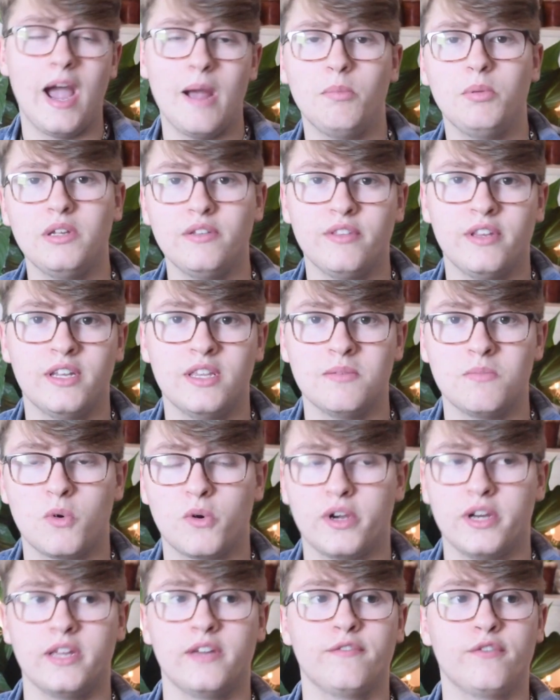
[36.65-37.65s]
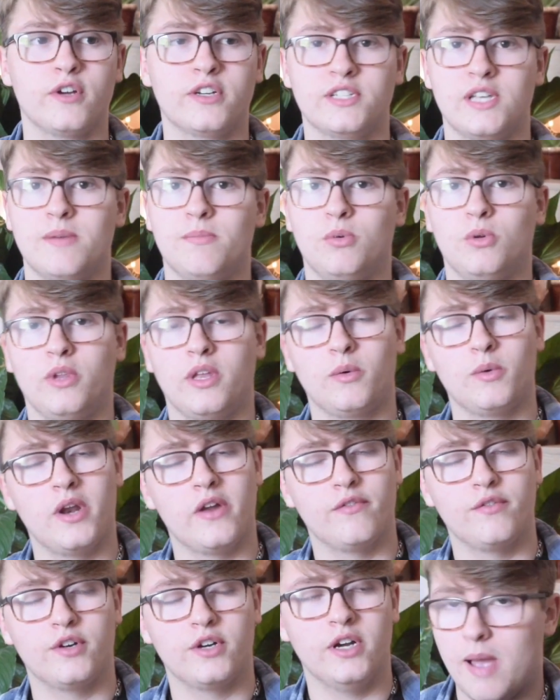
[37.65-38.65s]
I believe that in the morning, for example, like
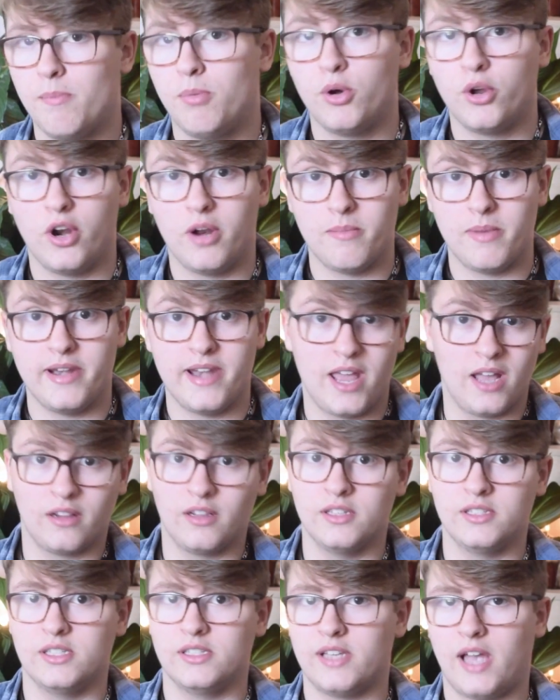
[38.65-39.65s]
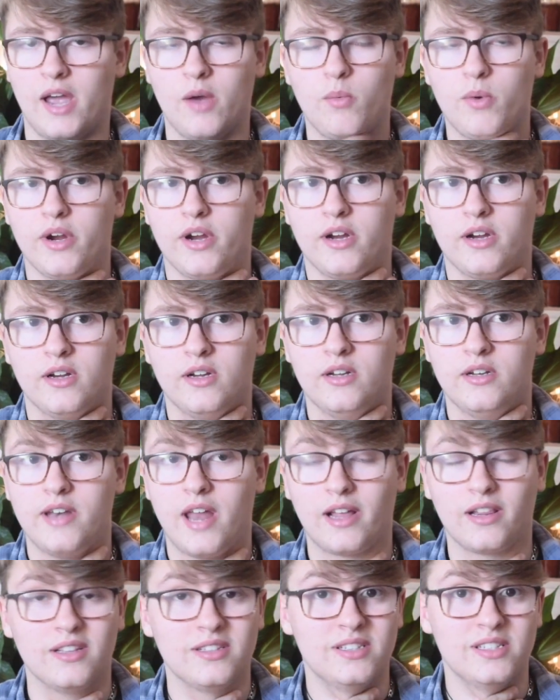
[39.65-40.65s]
whenever I put on my necklaces, I wear
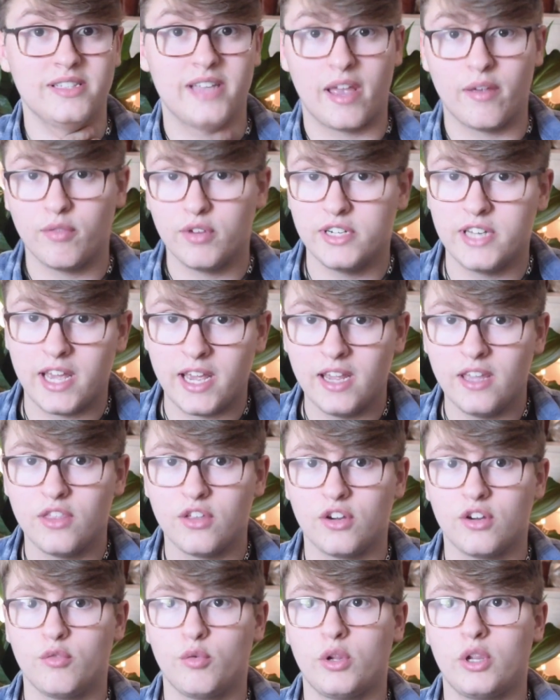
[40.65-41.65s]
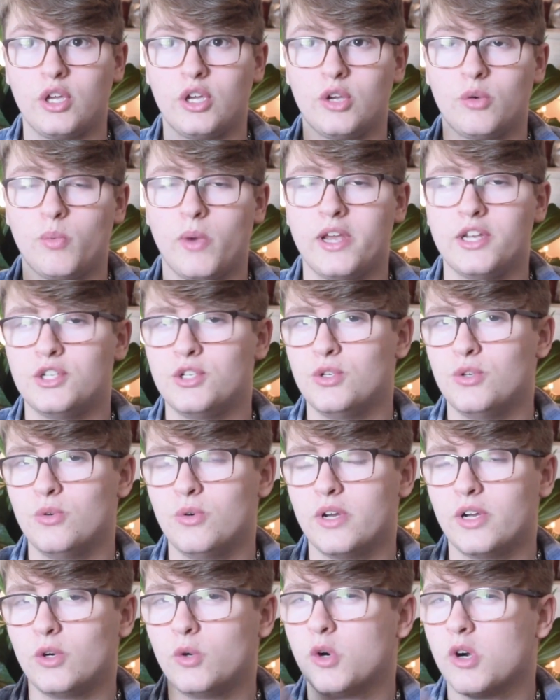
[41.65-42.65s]
necklaces every day. They're a really good way
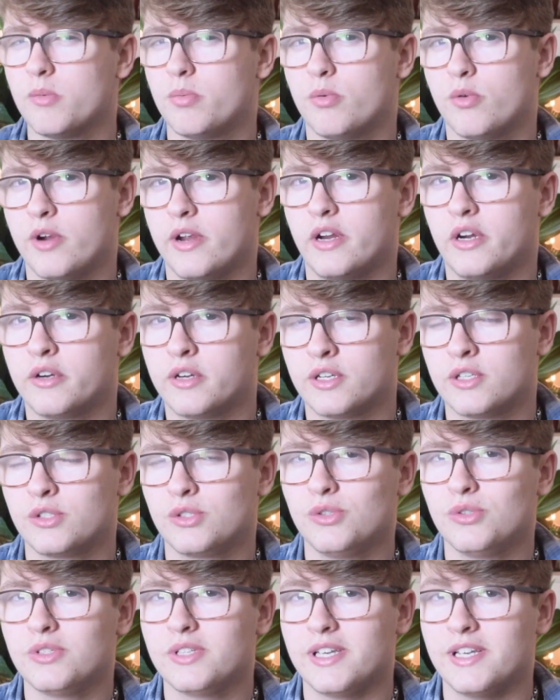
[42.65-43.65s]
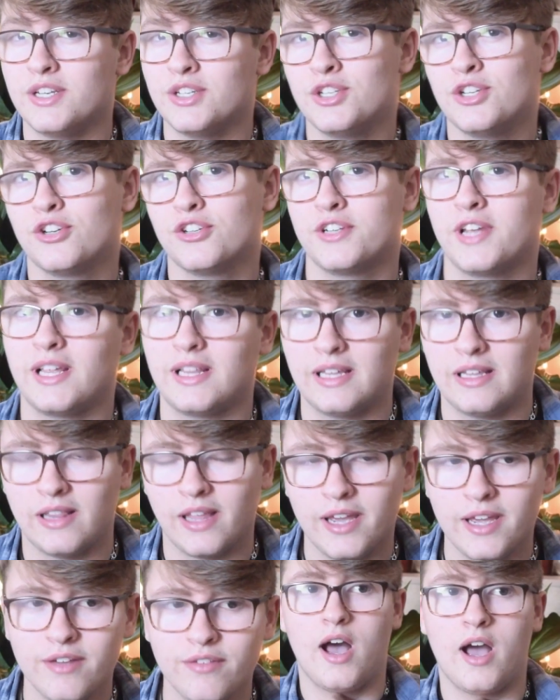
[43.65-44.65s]
to incorporate crystals into your daily
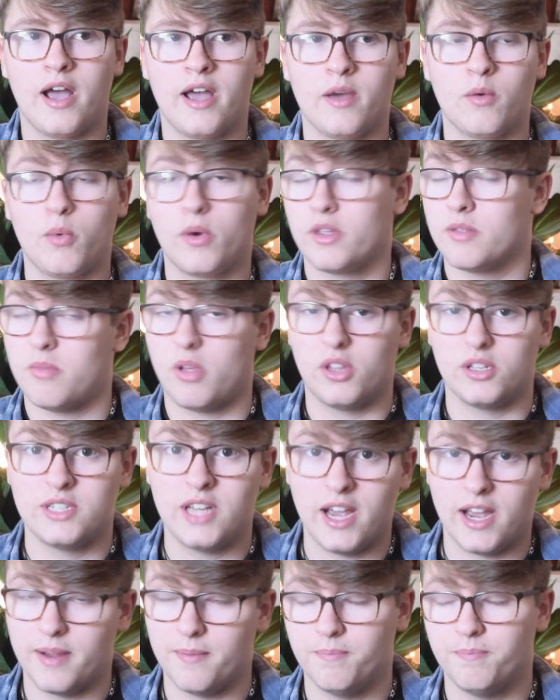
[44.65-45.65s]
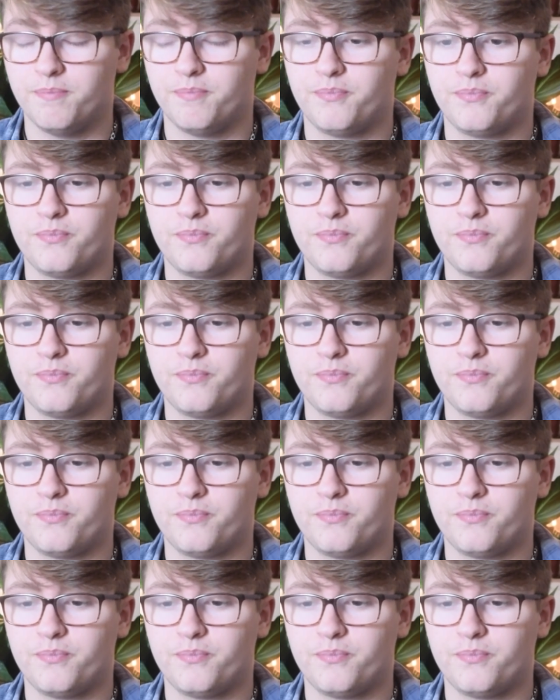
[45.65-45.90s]
life. I wear them all the time.